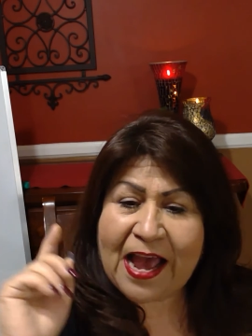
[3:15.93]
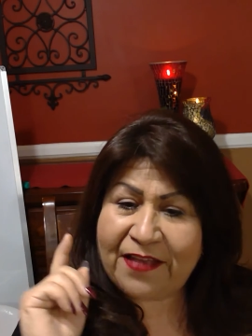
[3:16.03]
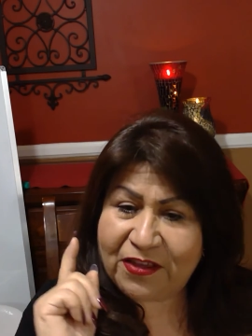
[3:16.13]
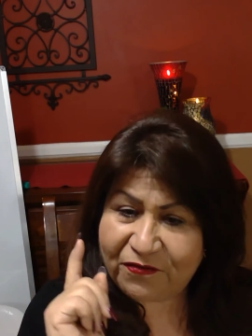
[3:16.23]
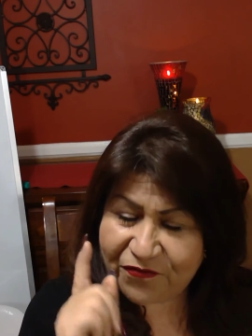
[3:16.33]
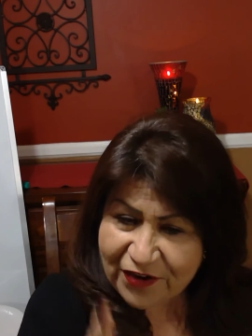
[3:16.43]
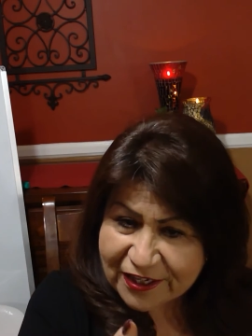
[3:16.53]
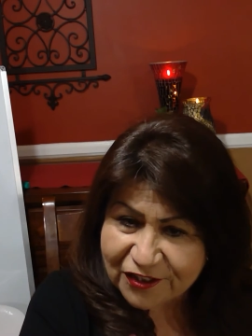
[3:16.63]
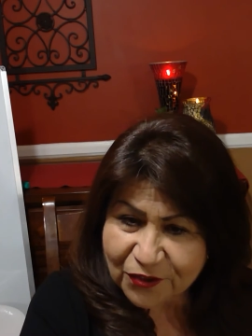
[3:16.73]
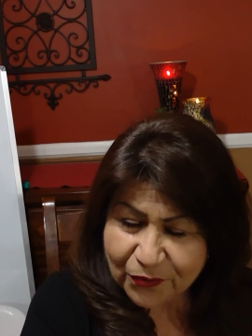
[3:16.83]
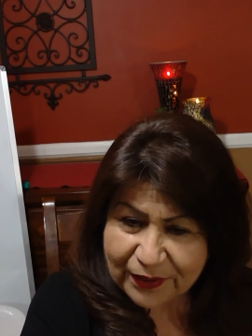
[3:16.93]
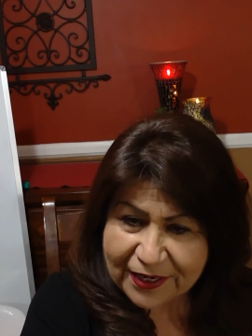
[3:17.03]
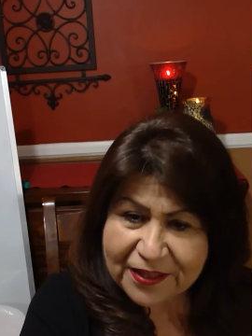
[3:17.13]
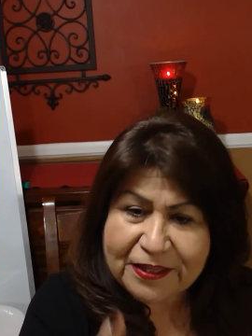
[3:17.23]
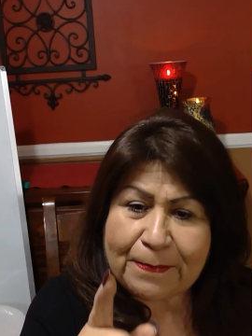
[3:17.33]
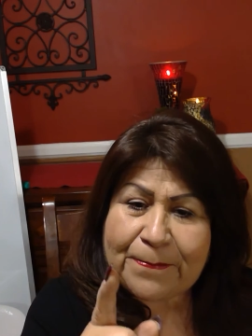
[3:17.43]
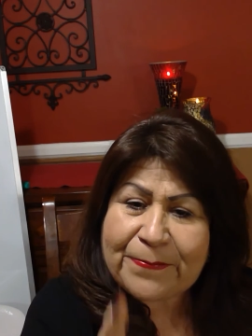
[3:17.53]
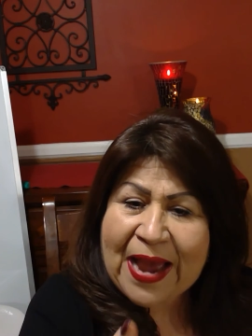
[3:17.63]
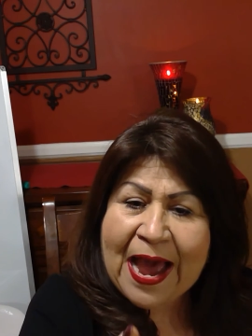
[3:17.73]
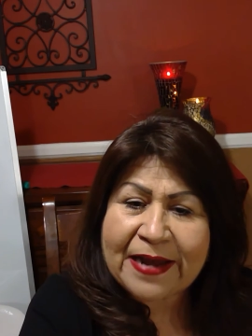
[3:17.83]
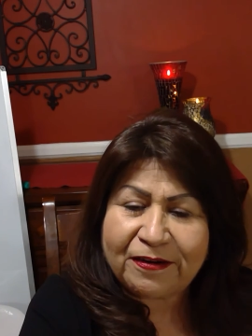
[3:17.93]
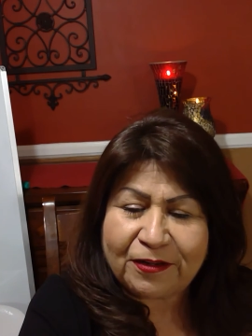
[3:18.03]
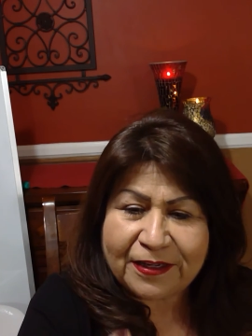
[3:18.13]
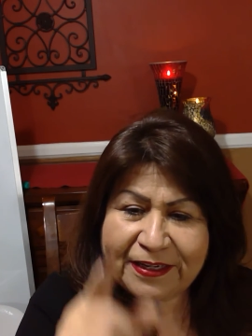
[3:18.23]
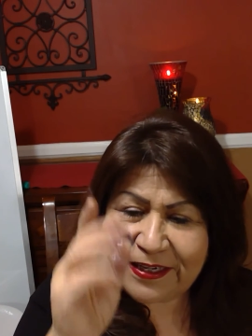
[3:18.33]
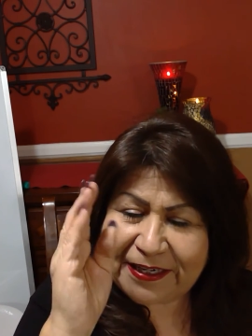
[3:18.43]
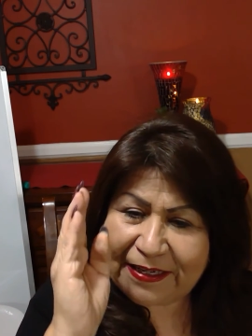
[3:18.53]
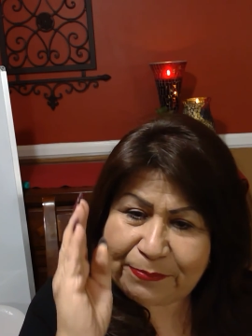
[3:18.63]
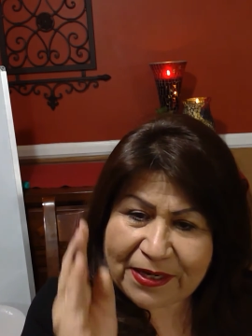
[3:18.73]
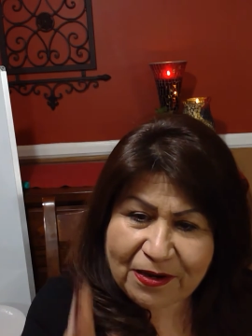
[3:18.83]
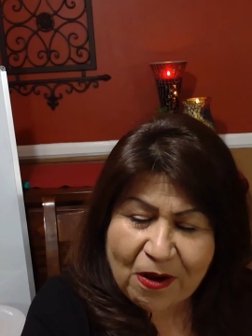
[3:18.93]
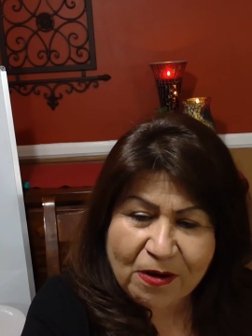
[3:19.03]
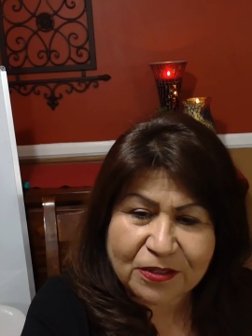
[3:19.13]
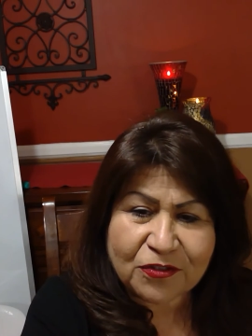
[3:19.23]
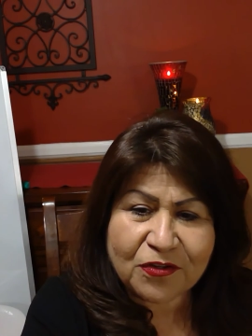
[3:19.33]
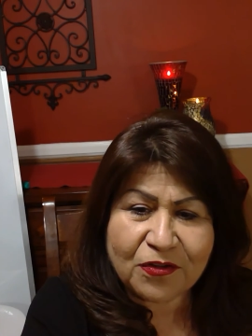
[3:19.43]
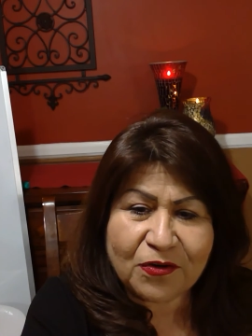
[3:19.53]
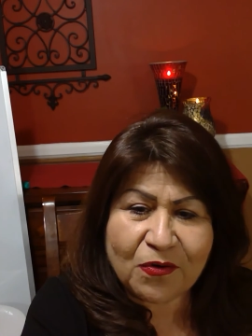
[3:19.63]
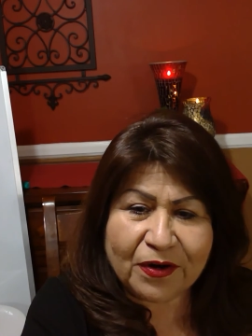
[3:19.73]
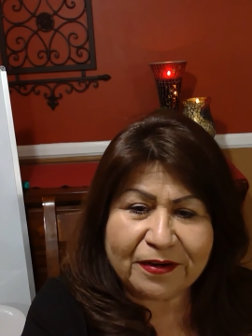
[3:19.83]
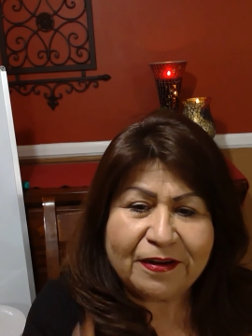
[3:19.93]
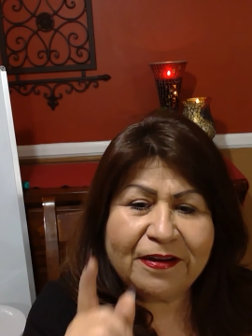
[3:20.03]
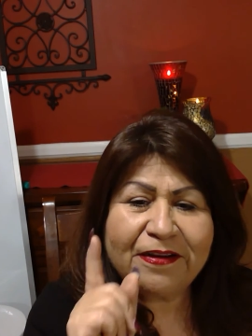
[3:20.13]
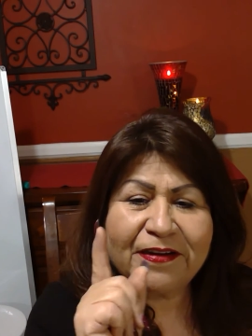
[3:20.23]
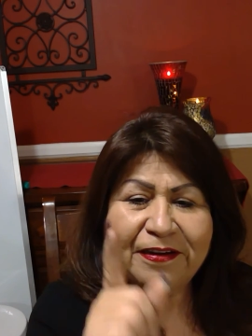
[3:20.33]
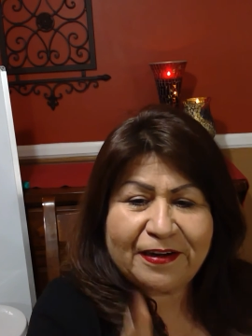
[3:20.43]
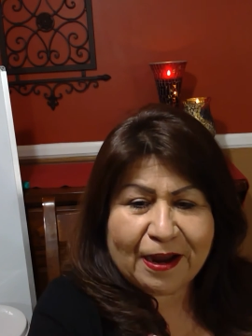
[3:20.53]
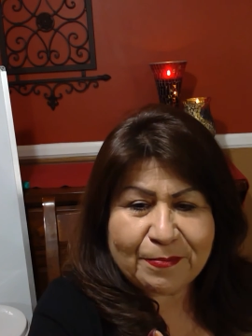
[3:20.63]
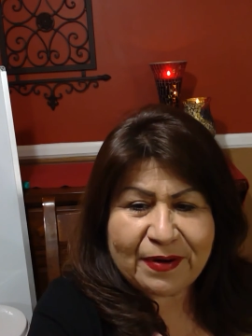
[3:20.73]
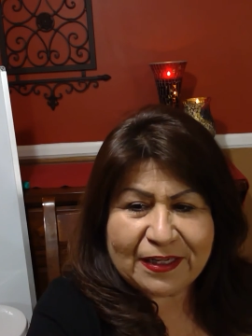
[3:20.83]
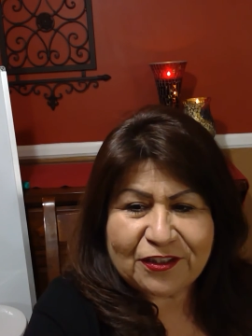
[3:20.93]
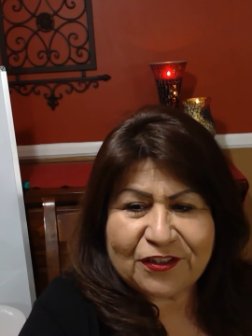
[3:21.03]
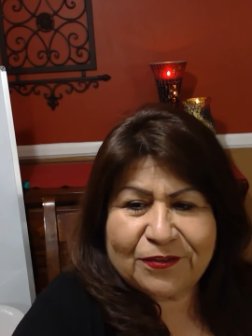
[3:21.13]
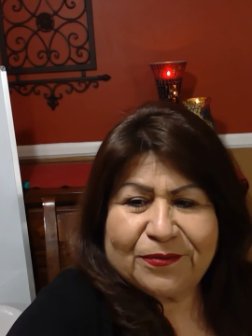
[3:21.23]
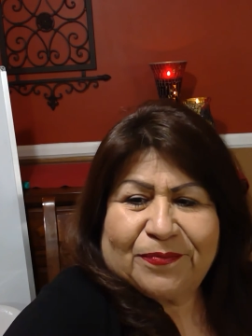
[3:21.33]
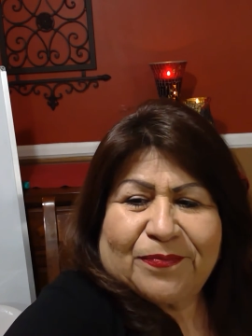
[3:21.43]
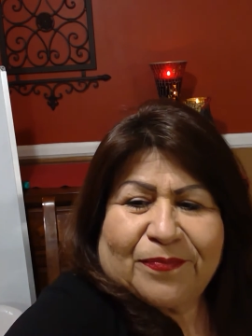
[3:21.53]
And the victory, the battle, belongs to the Lord. God bless you.